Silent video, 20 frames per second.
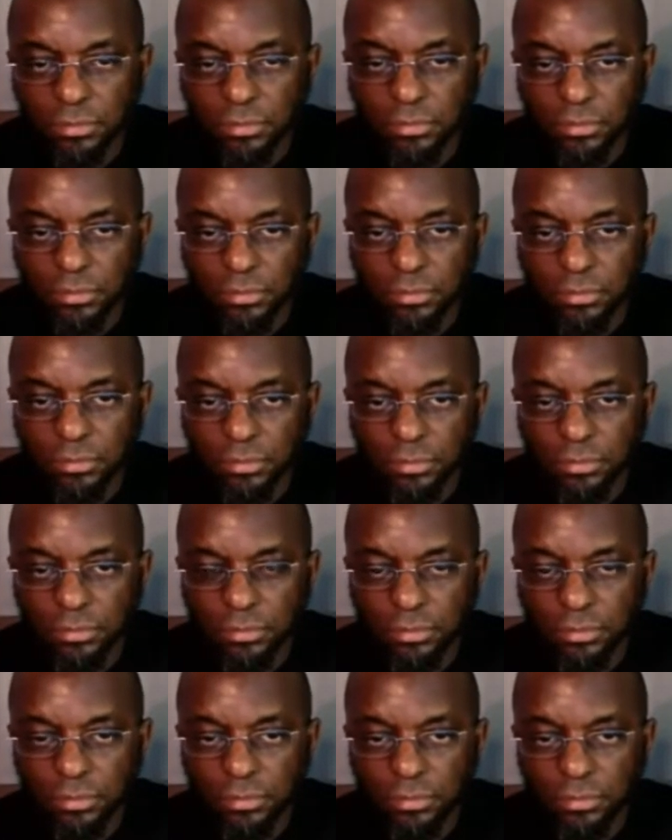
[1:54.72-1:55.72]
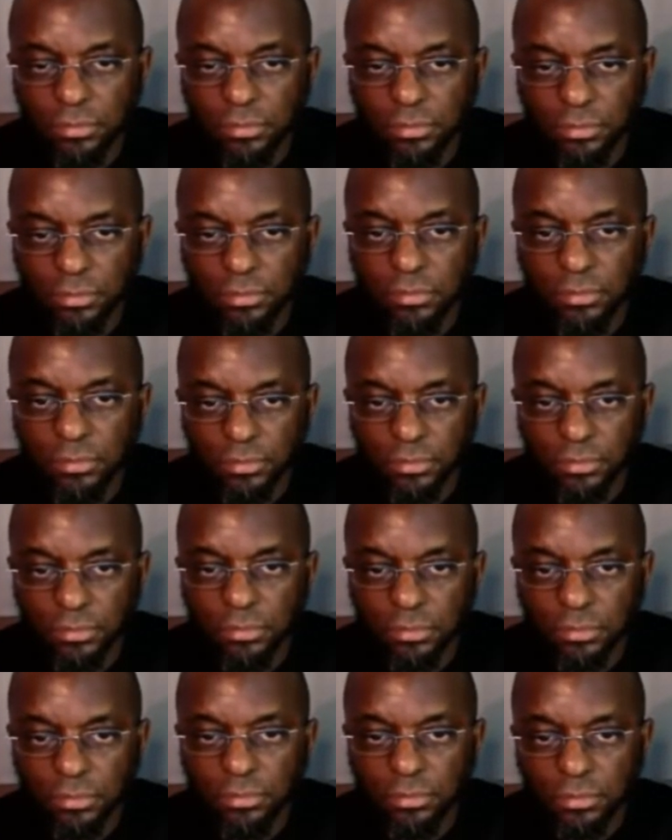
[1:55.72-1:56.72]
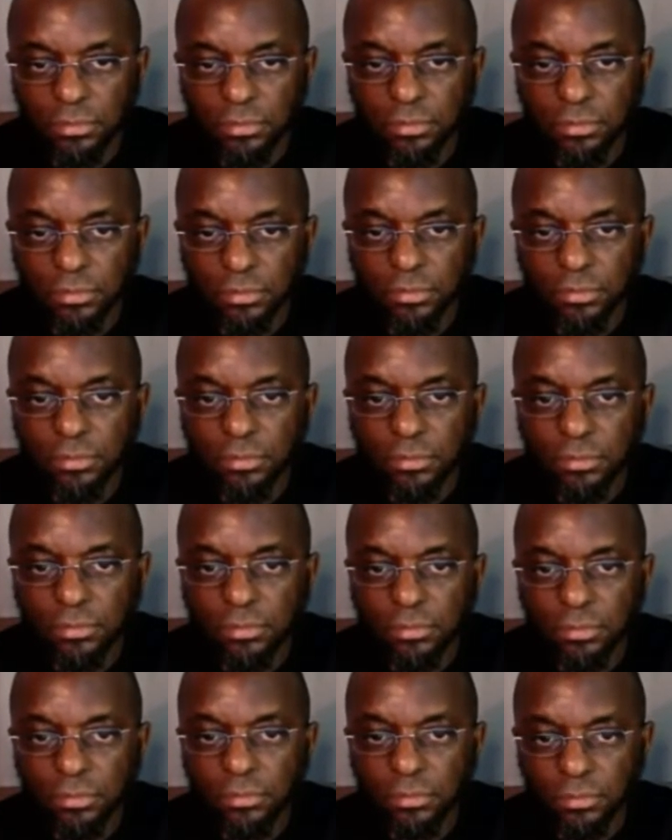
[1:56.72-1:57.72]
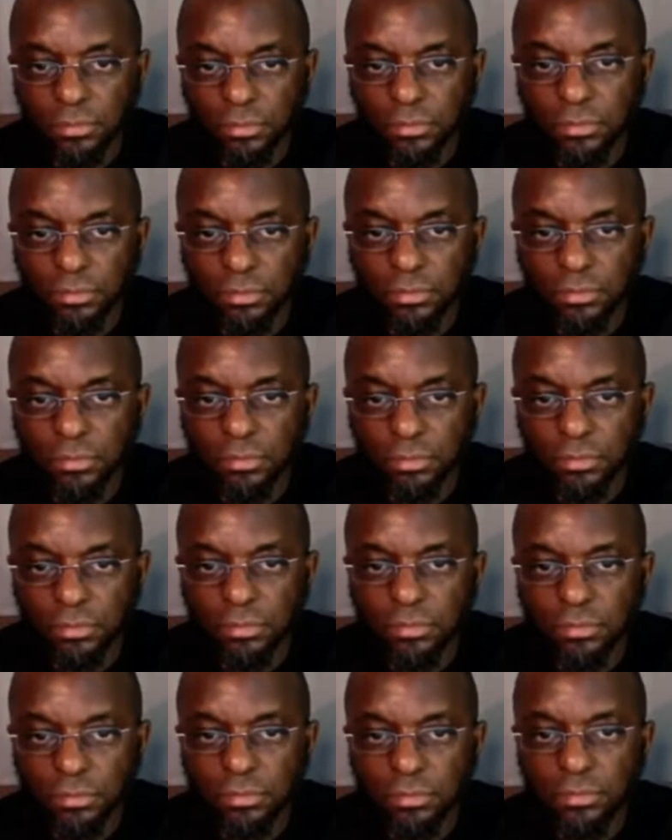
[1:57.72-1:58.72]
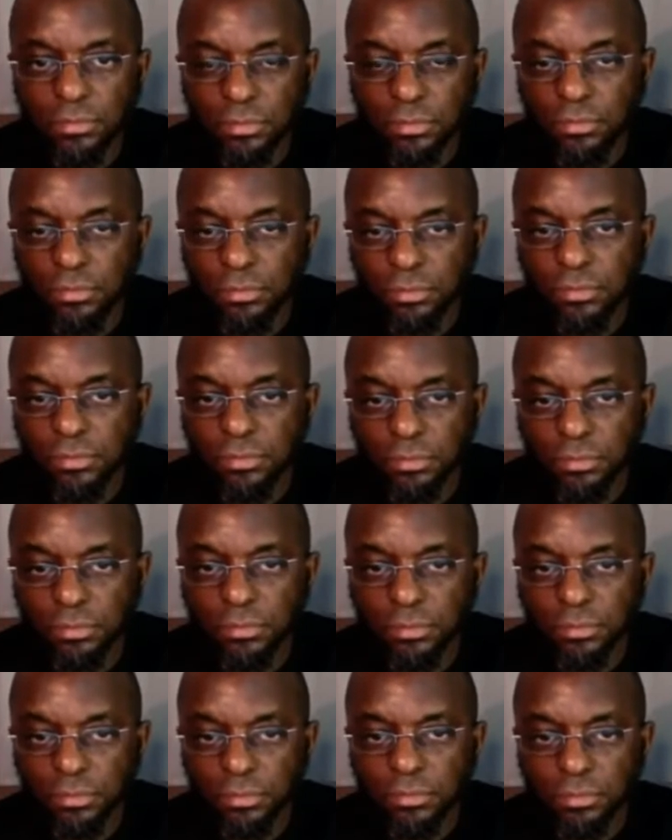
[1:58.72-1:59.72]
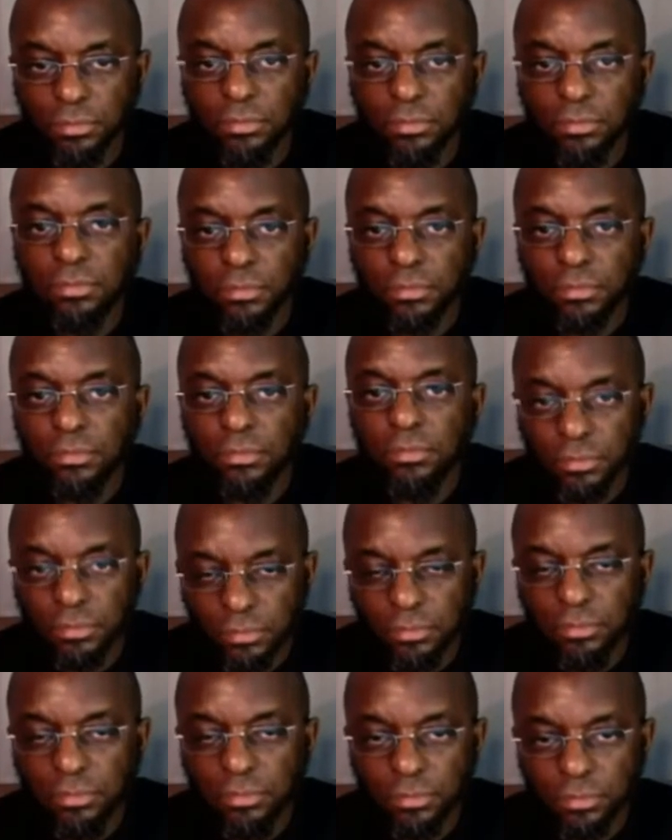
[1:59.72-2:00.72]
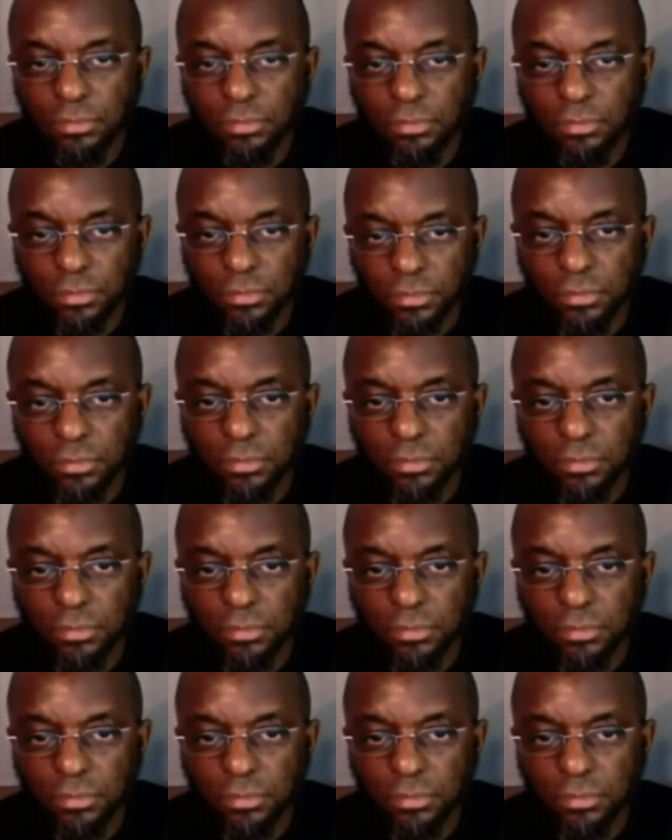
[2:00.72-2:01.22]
[no speech]